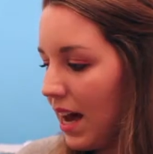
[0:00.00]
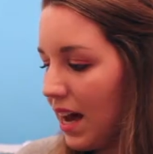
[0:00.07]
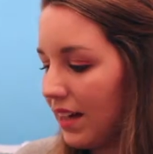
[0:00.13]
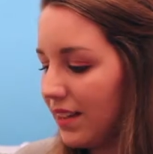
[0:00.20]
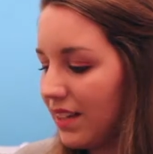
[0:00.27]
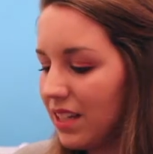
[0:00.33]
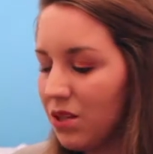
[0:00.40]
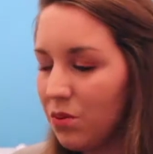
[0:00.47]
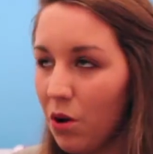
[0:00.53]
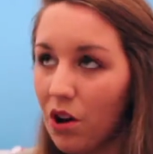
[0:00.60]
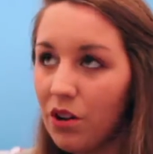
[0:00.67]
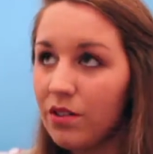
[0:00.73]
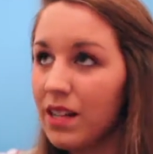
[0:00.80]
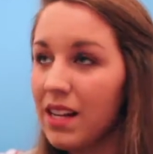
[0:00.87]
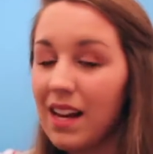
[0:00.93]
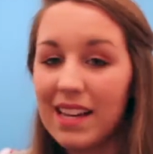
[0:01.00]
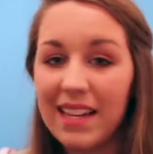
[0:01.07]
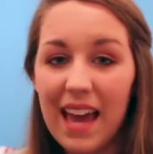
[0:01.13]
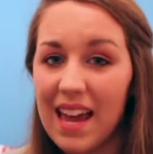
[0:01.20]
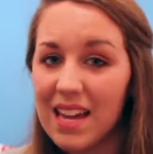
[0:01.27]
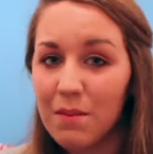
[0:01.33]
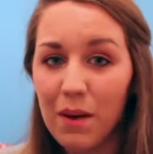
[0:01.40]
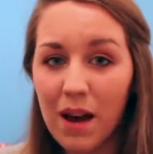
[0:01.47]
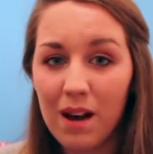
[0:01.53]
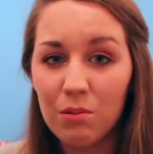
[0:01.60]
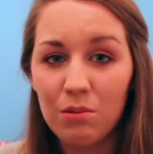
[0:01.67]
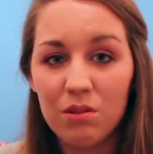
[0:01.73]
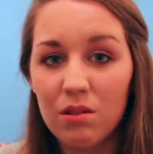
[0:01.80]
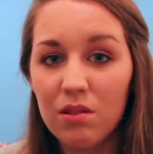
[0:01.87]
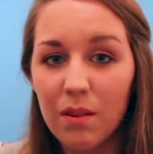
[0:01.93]
and these were only like
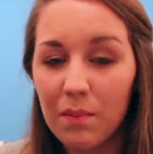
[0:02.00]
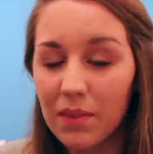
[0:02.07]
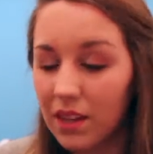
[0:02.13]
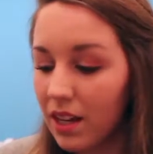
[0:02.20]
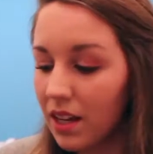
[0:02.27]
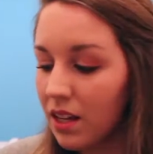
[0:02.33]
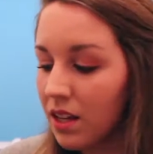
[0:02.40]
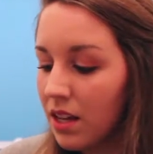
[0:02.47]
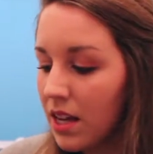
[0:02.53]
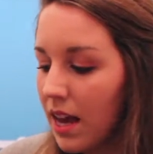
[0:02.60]
£8 or something.